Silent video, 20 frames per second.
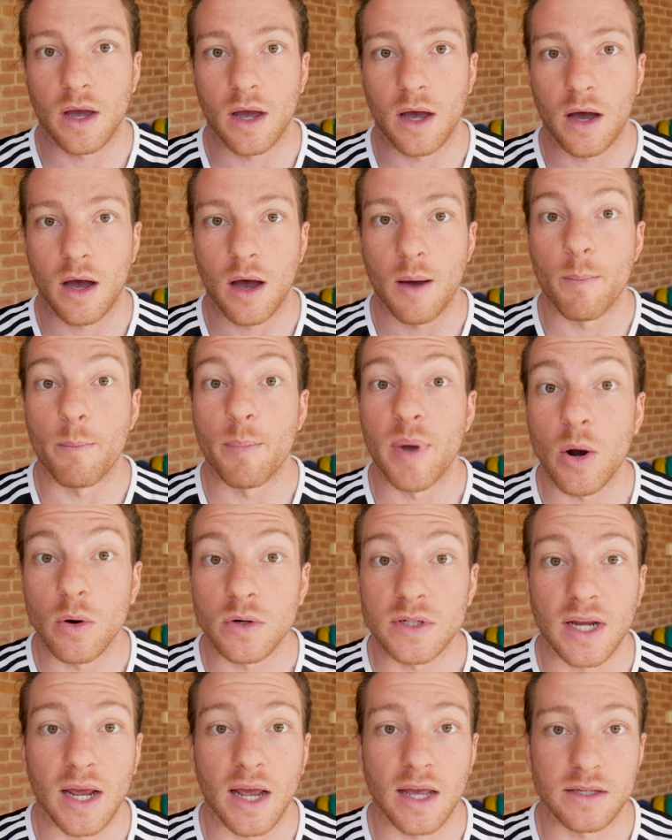uh, a
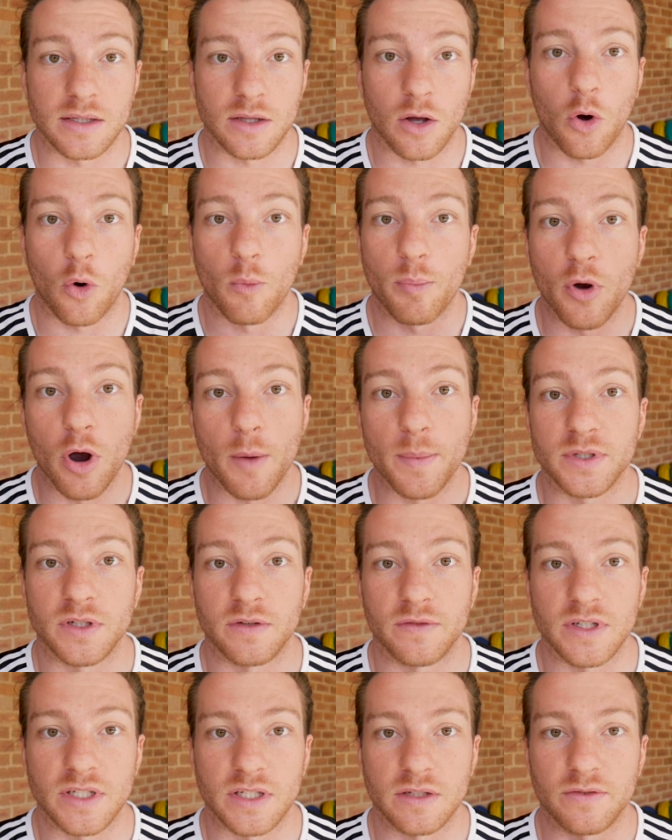belt as the whole purpose
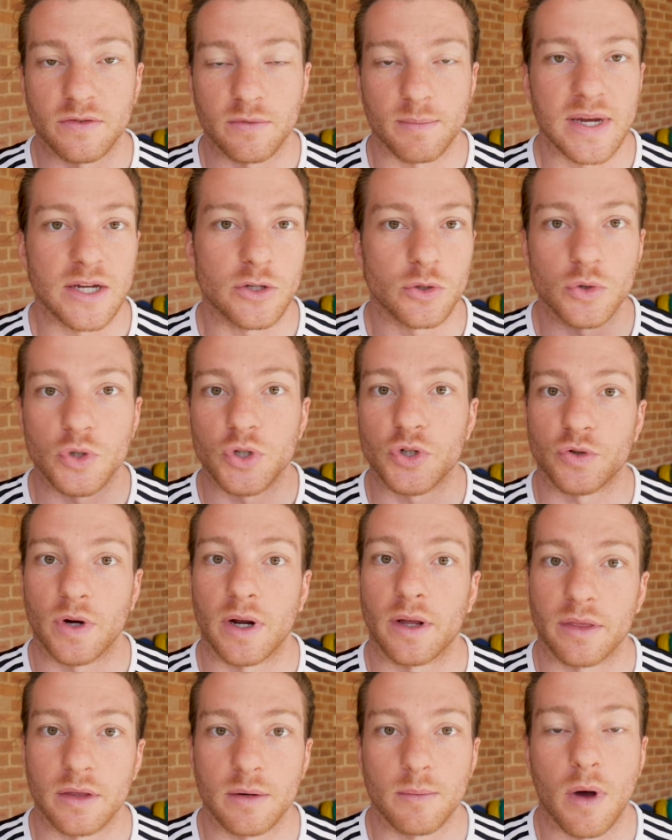of this is for me to
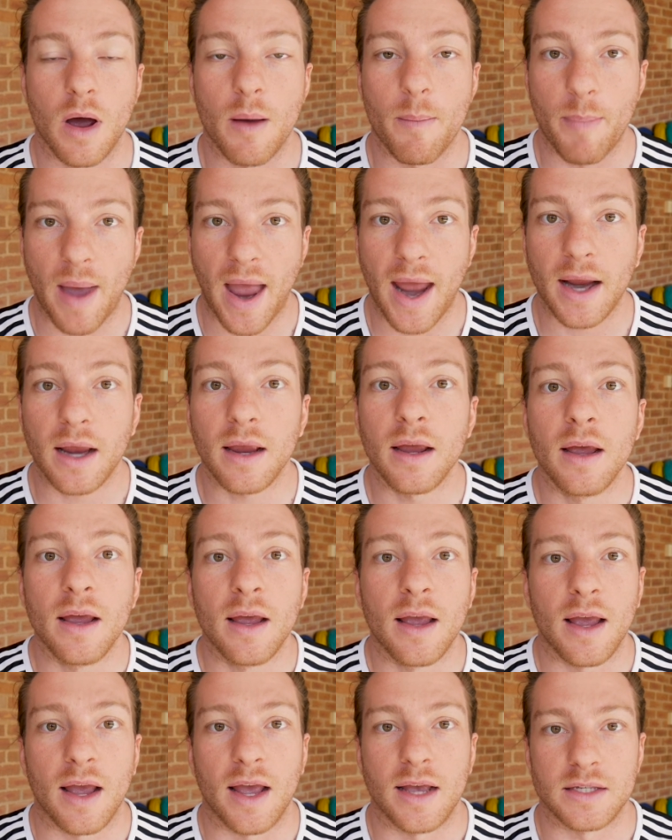strengthen my back,
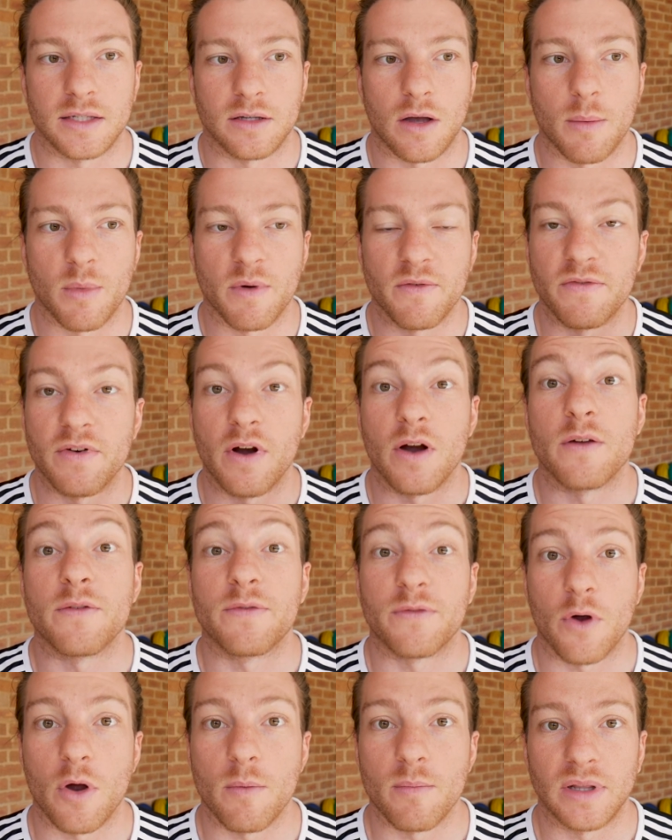as I'm a very
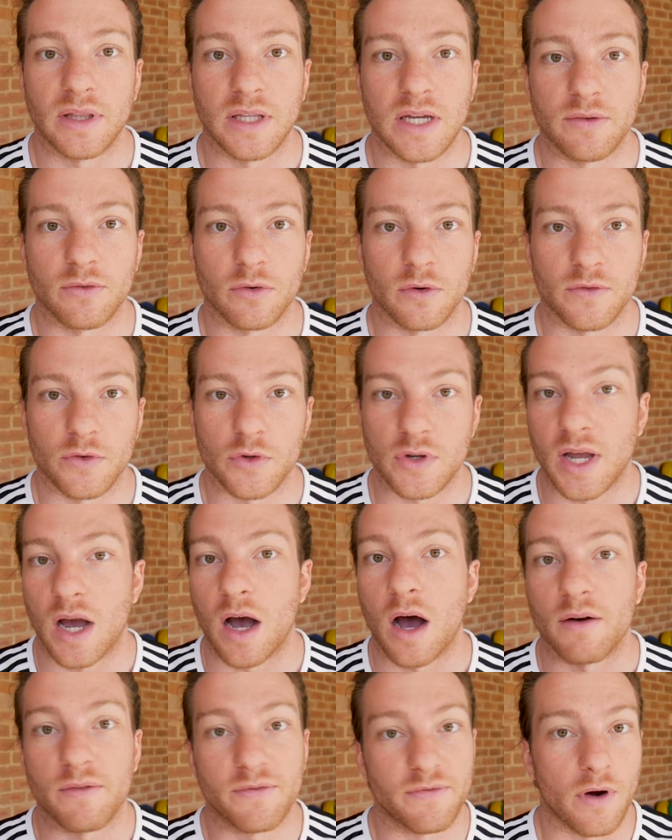firm believer of you
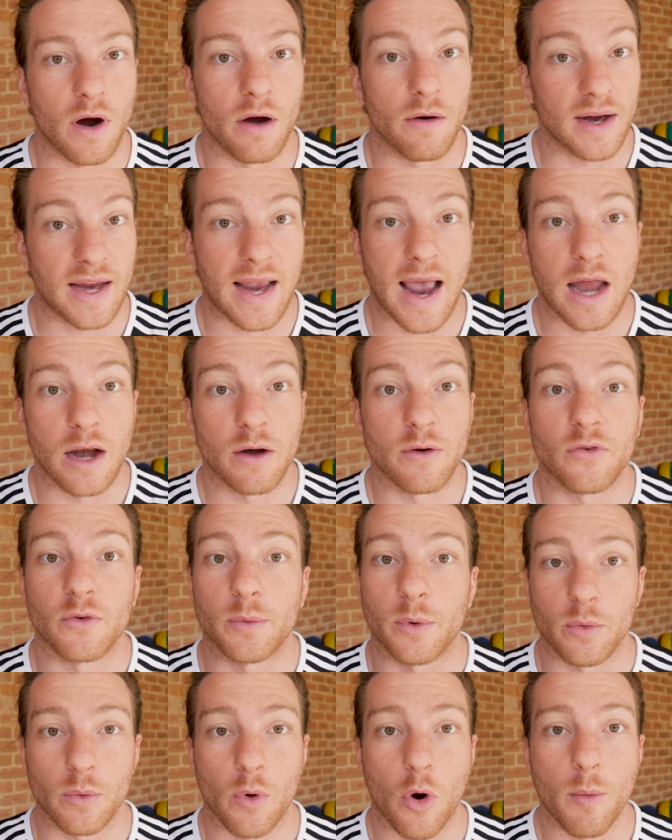can't fire a cannon
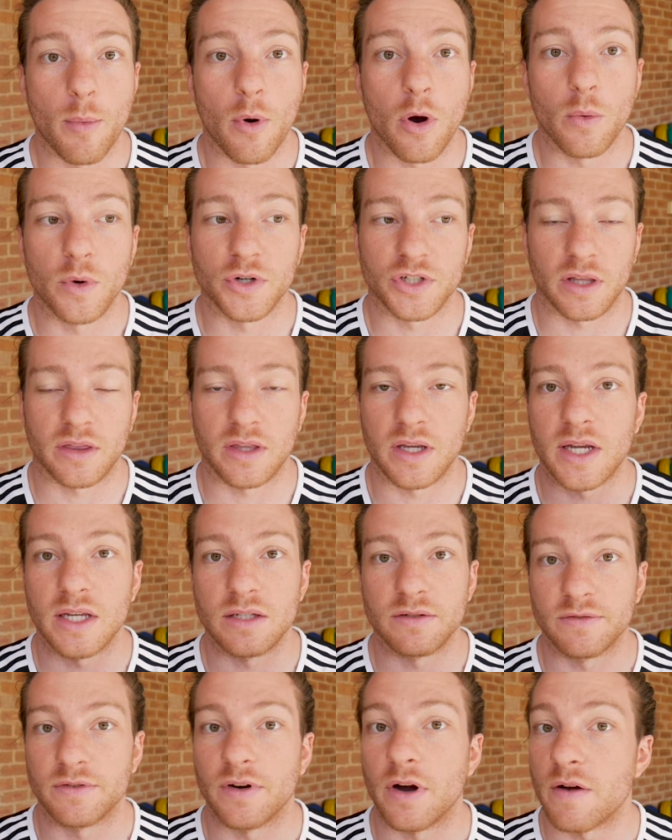from a rowboat, which I think
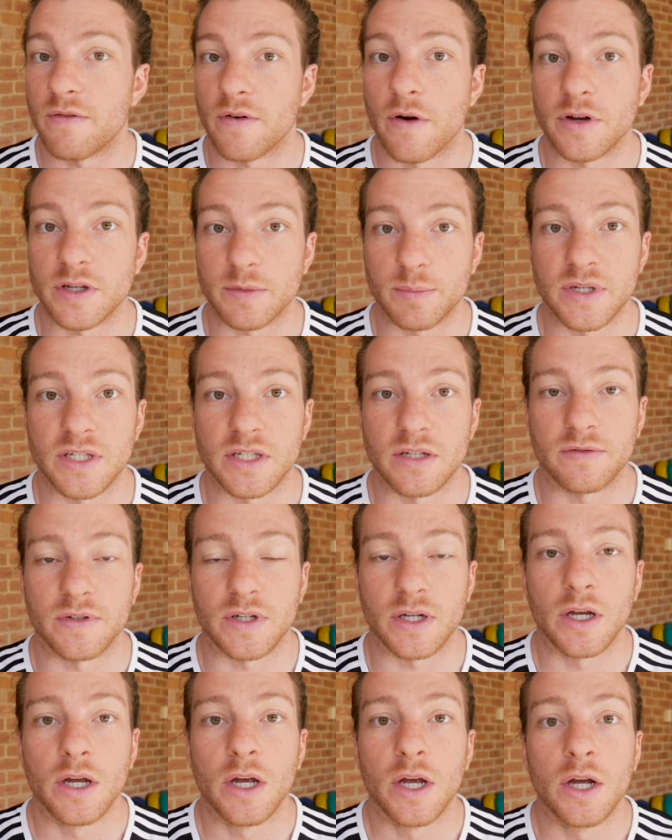is very, very
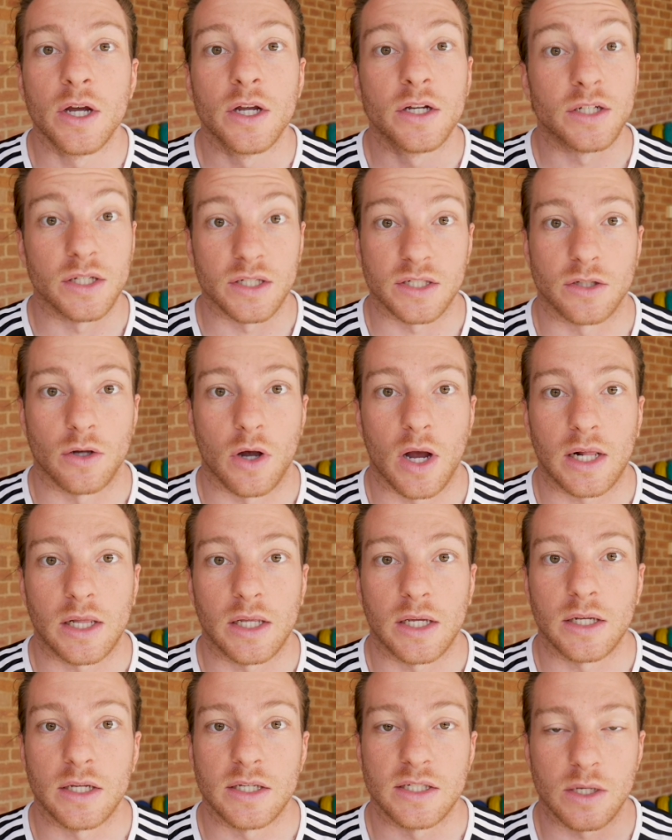specific to
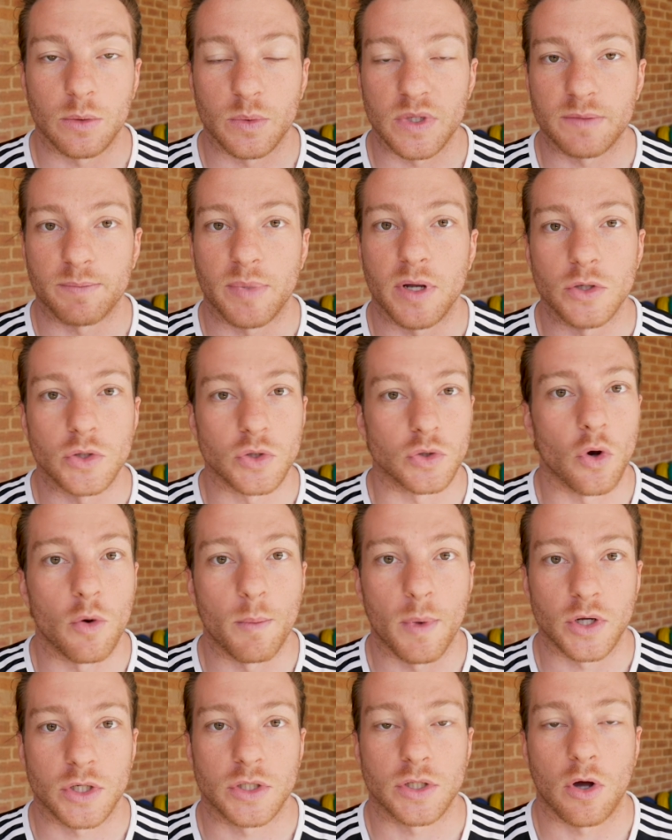cycling, is that we spend so
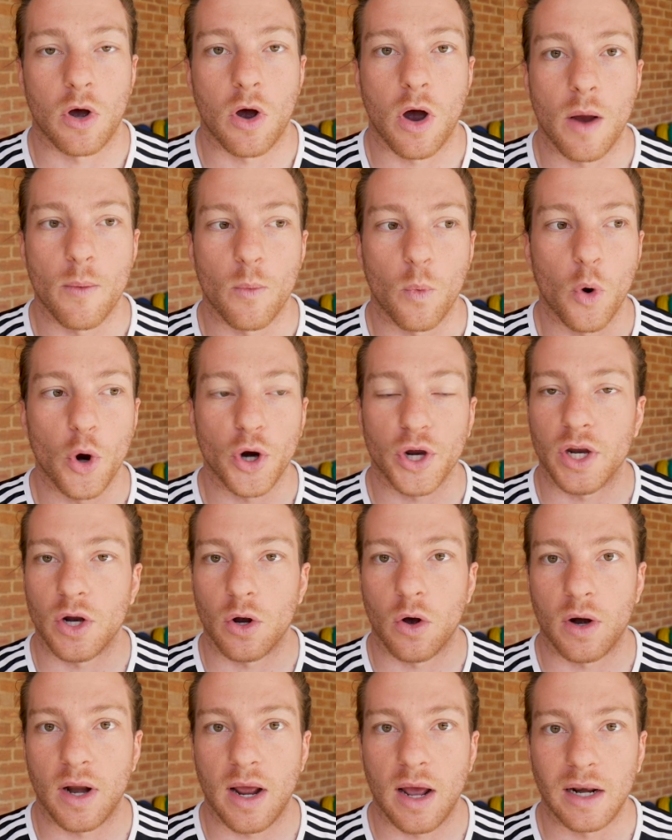much time working
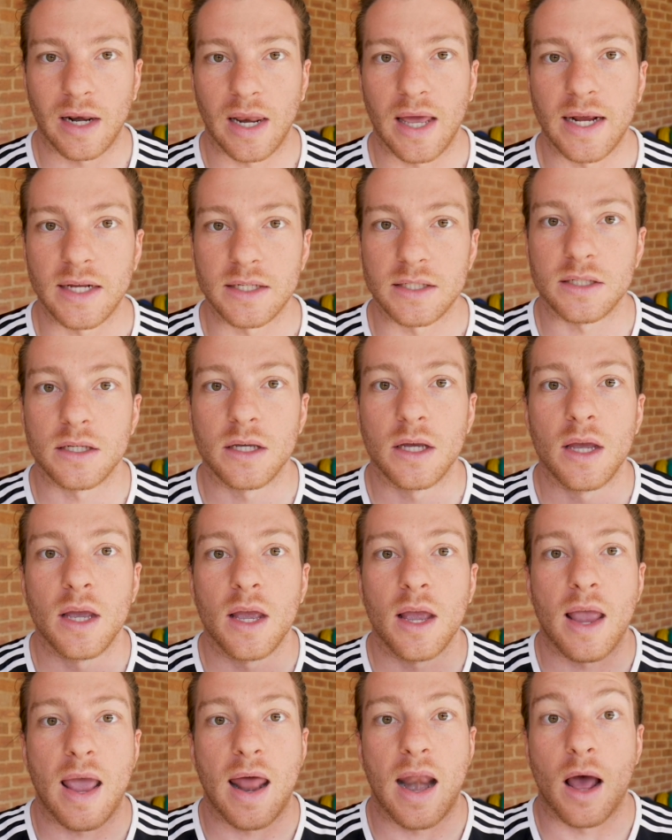on our legs
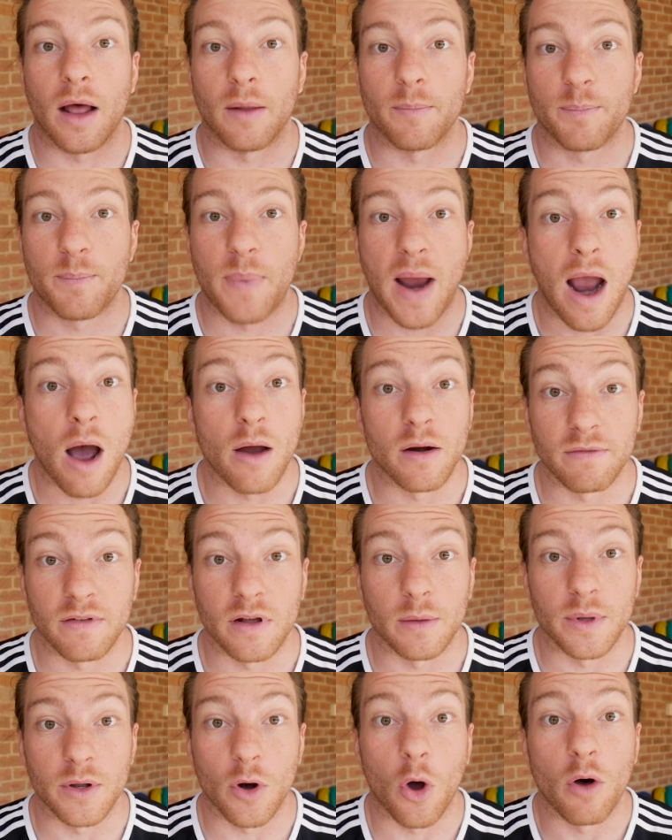and our power
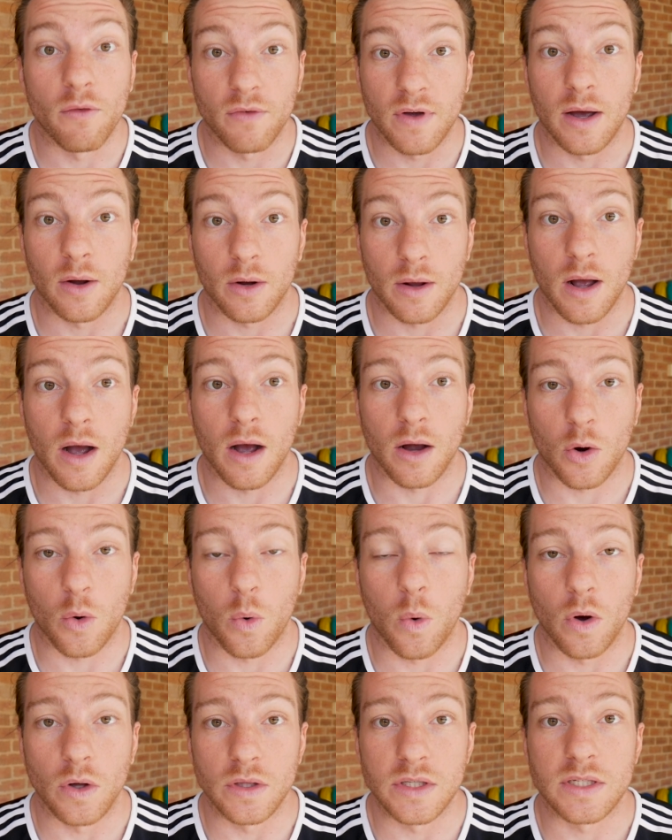development of our, our
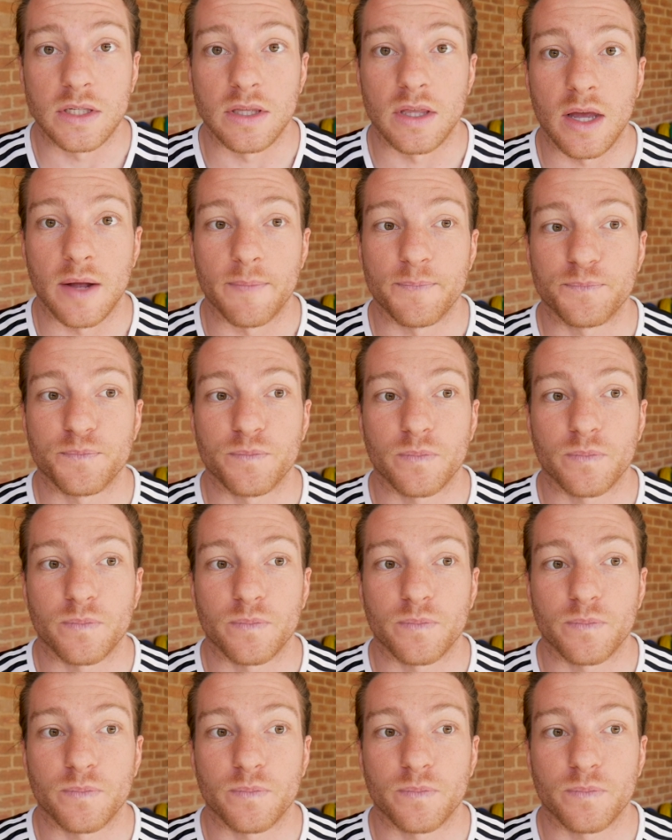quads that